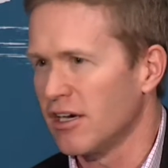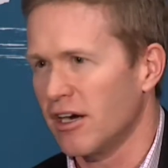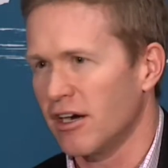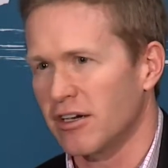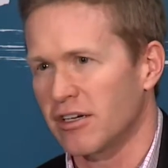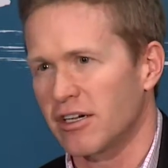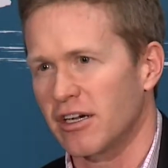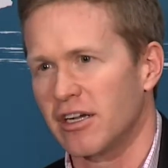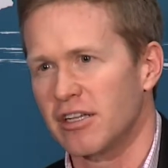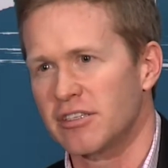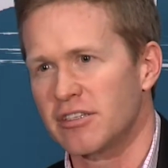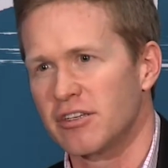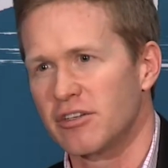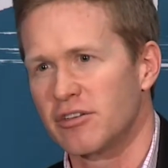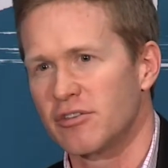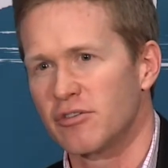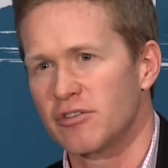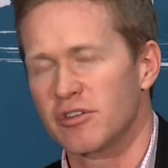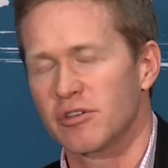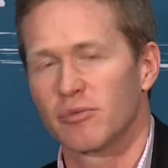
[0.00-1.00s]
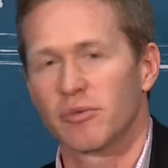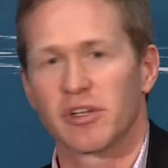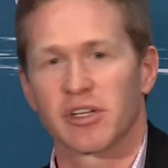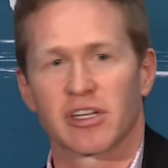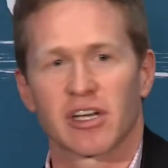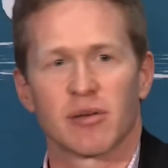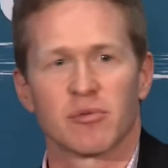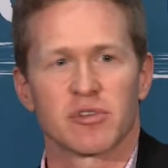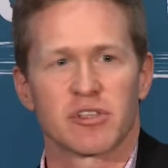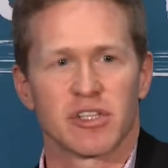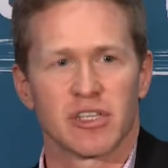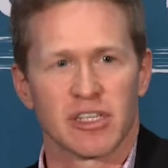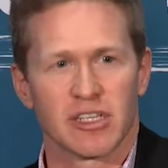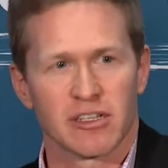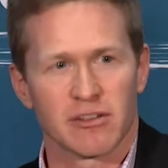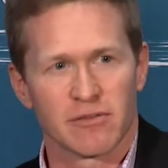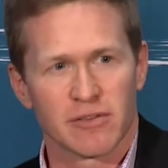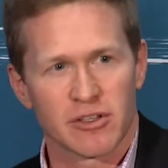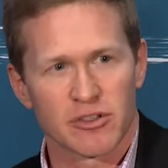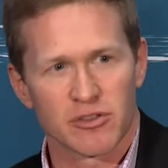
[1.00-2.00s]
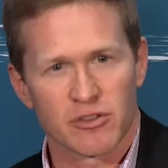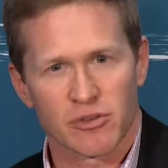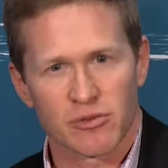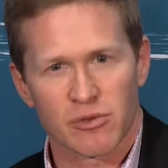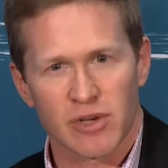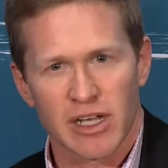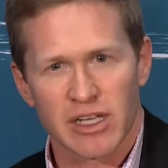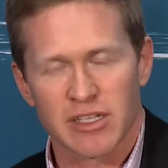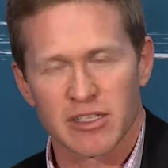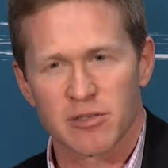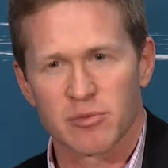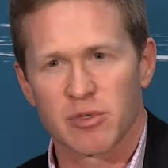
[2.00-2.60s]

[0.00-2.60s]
Our Constitution, when it comes to individual rights,